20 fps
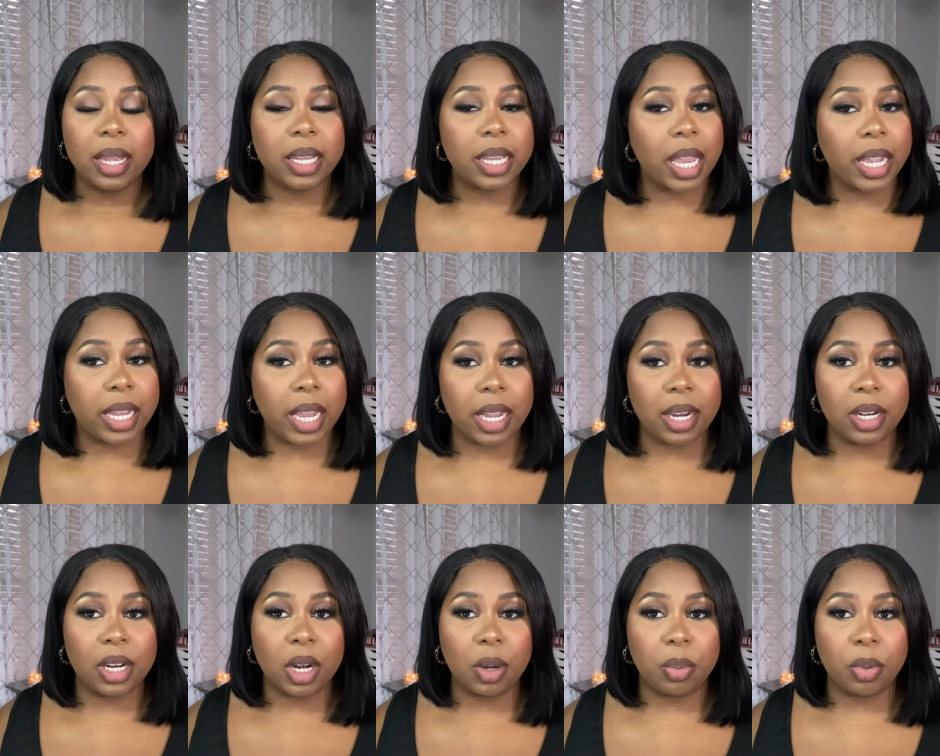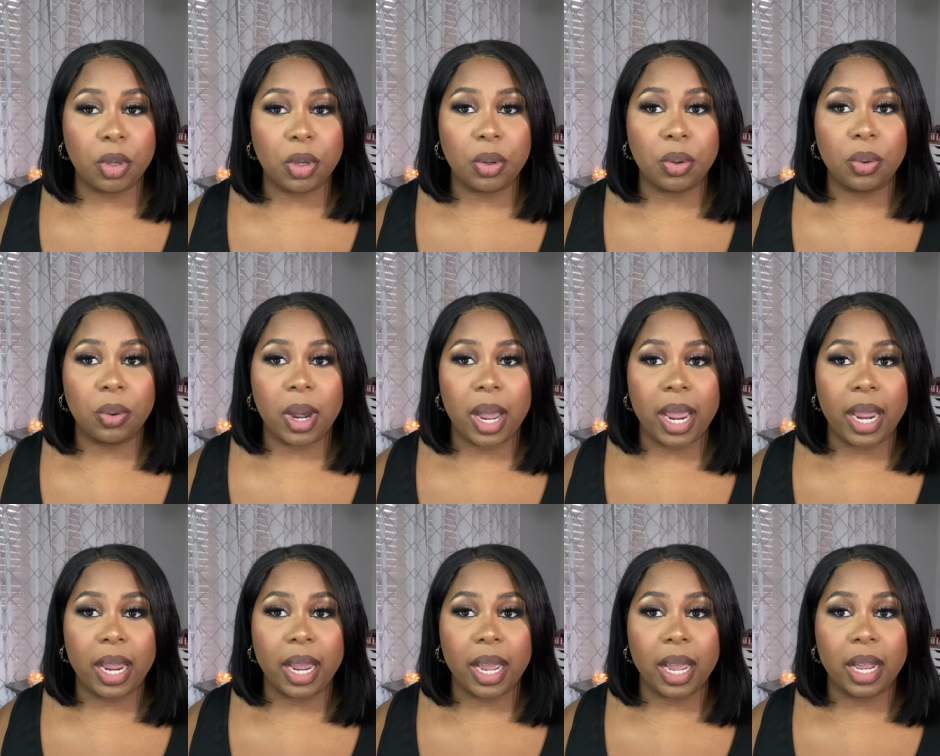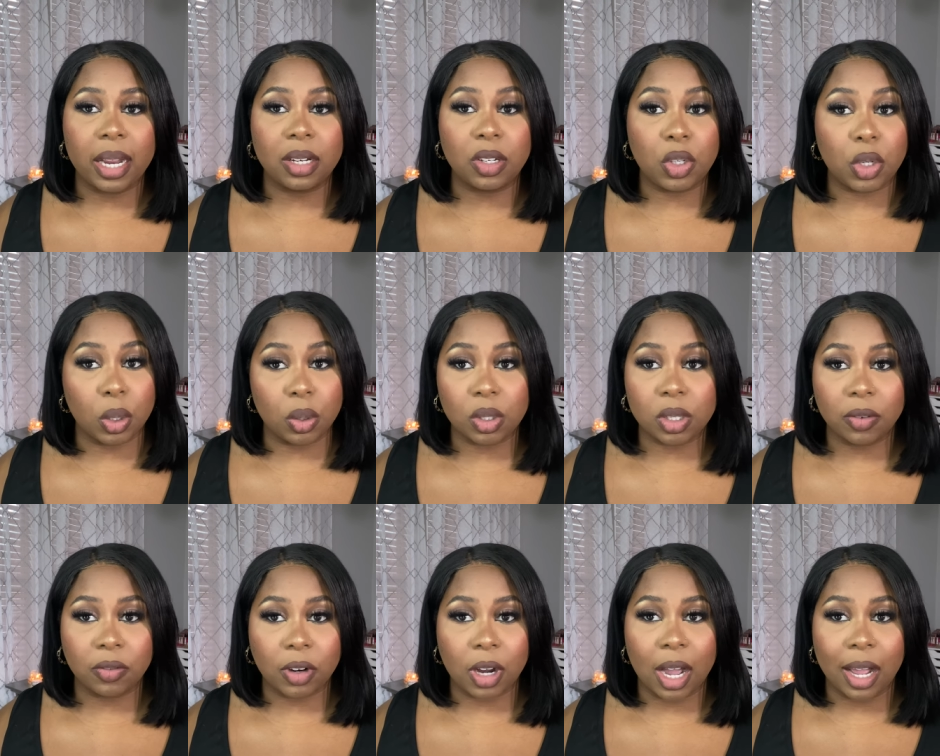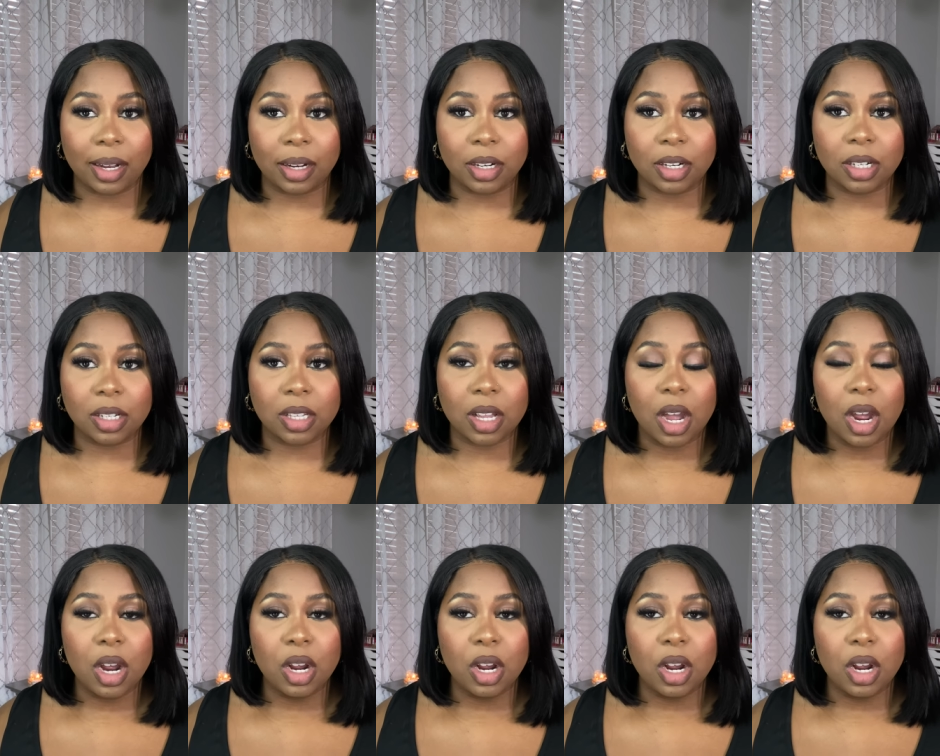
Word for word: KKW and Dose of Colors.